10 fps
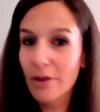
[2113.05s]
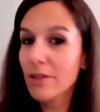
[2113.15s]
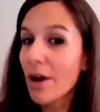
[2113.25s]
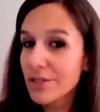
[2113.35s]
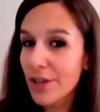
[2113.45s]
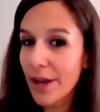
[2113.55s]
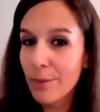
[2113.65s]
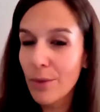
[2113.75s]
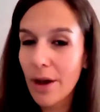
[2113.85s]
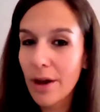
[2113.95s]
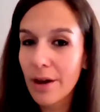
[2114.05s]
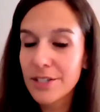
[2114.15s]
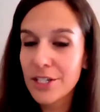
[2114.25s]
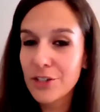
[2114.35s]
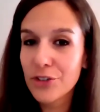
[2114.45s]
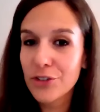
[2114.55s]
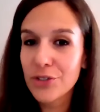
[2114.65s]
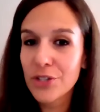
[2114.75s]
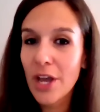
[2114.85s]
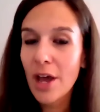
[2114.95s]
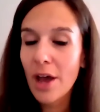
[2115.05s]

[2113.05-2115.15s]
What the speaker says: a long time teachers